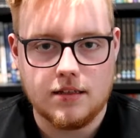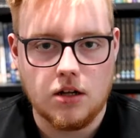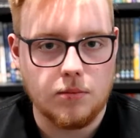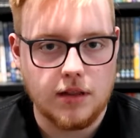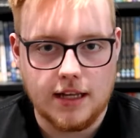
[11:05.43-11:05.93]

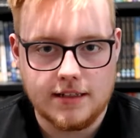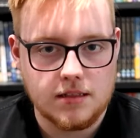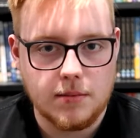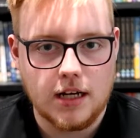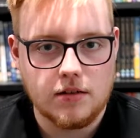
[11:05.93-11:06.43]
complains
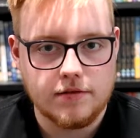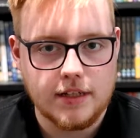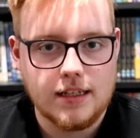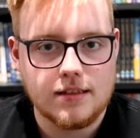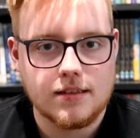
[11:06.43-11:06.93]
about
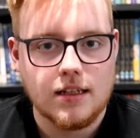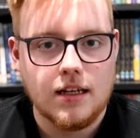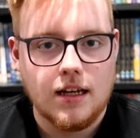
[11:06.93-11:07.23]
this.